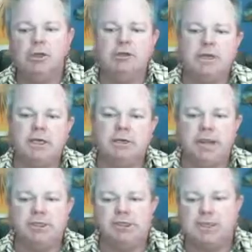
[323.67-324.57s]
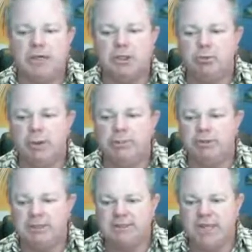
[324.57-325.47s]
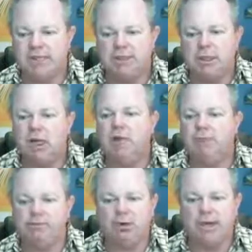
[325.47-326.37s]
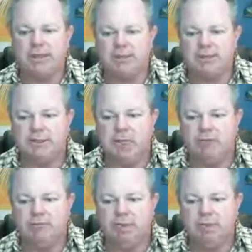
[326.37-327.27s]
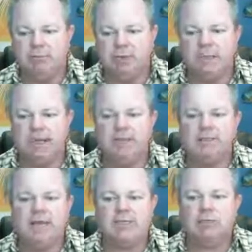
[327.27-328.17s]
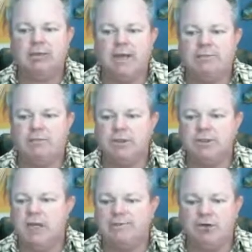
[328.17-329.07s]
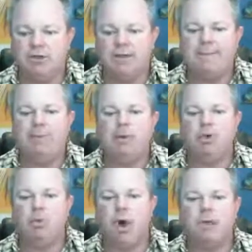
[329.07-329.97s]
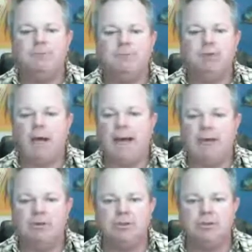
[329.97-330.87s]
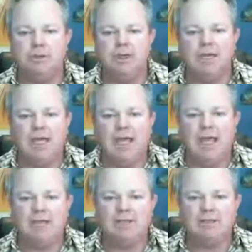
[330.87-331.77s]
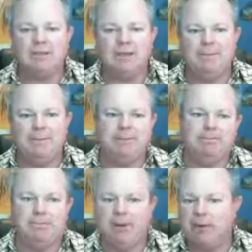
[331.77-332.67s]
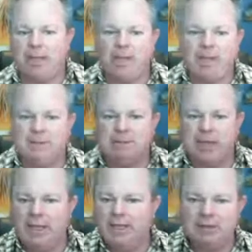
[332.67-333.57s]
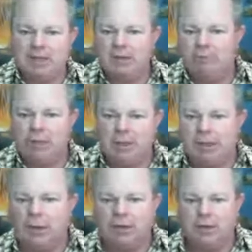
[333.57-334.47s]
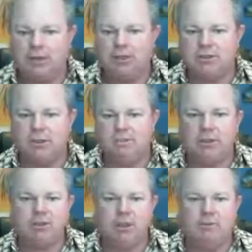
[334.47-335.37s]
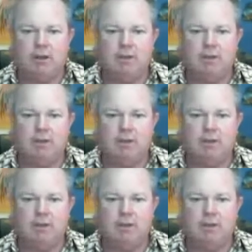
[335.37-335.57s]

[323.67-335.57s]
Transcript: Your sales page is actually a representation of the product itself. Yeah. Because that's what it's like, for example, if you're walking up to a house and you see a bunch of beer cans laying inside the front yard and you see a bunch of